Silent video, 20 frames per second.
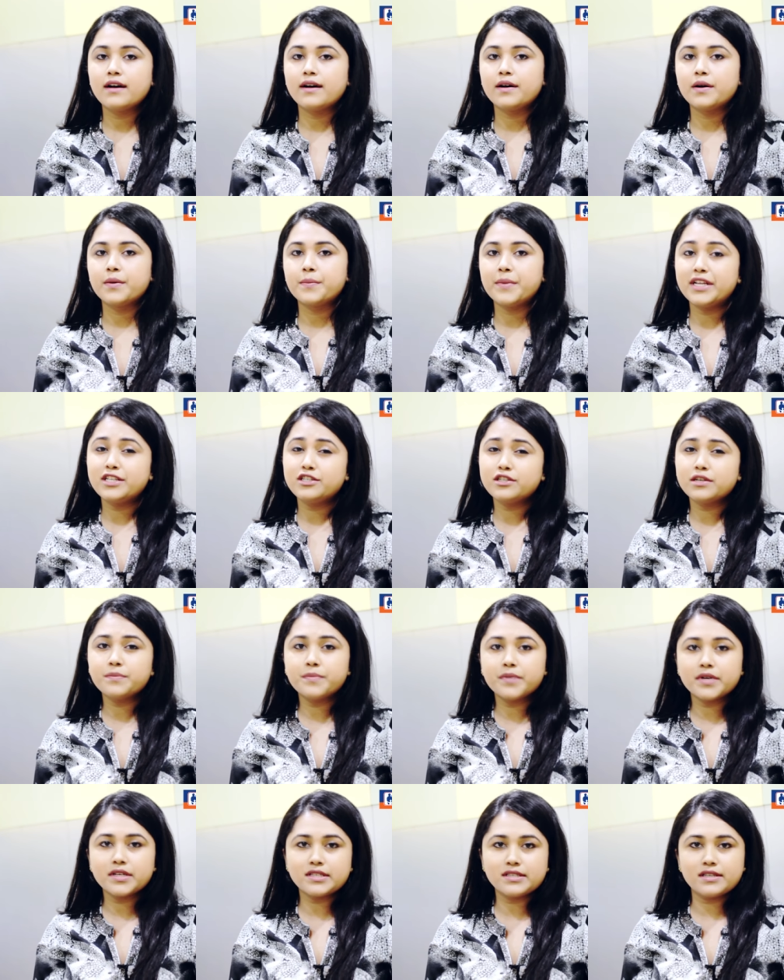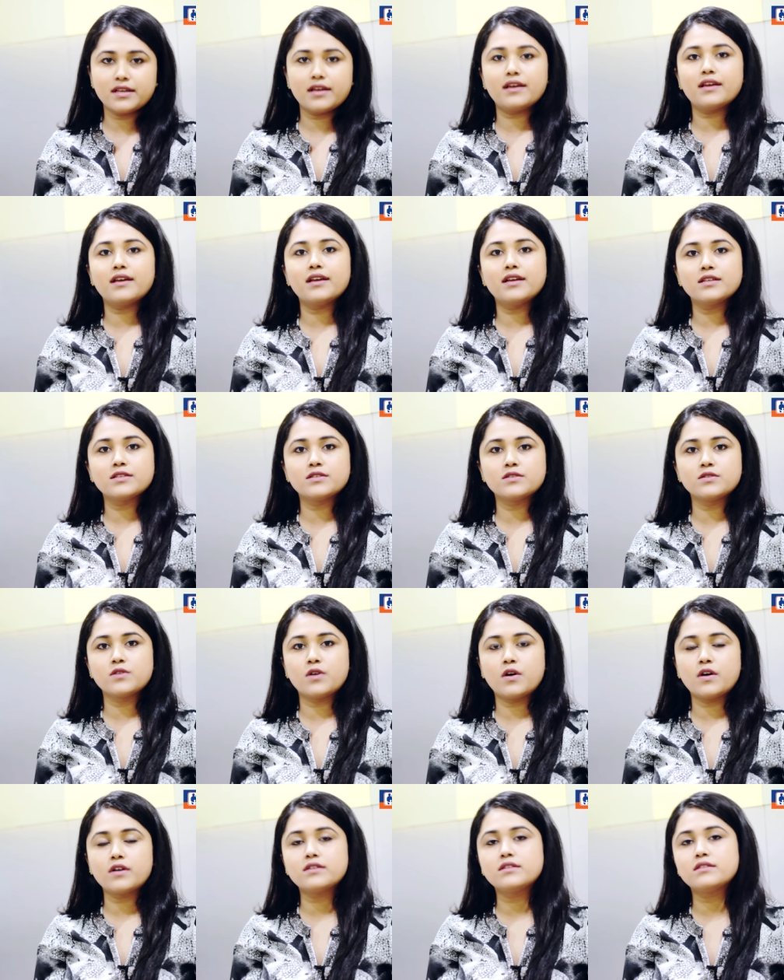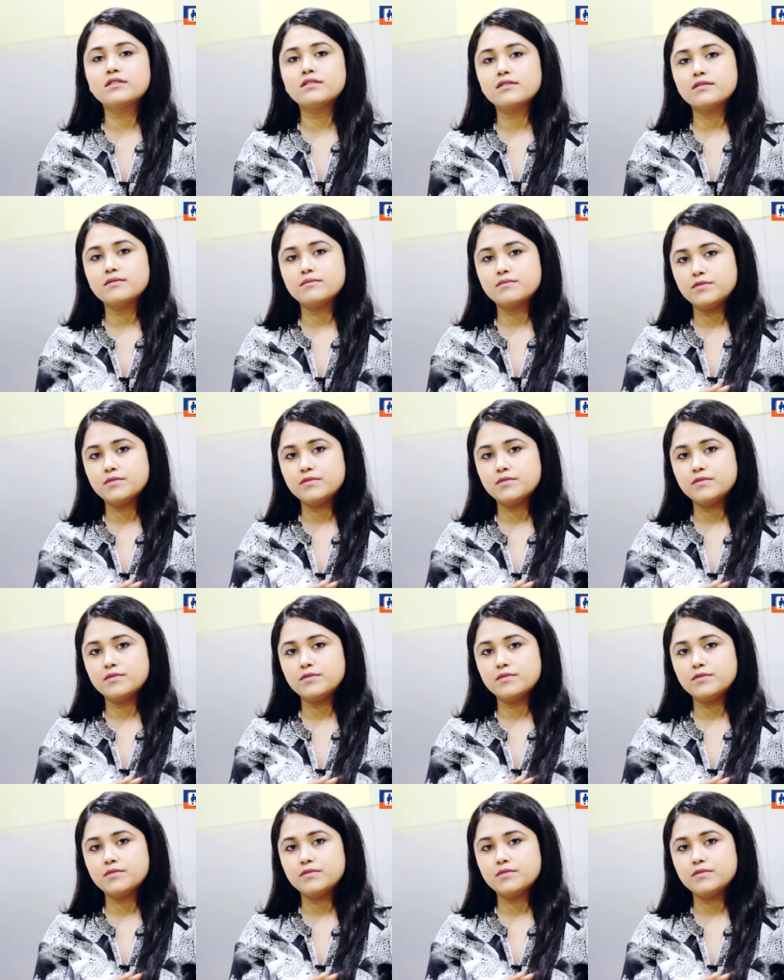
Um, itching per se is not,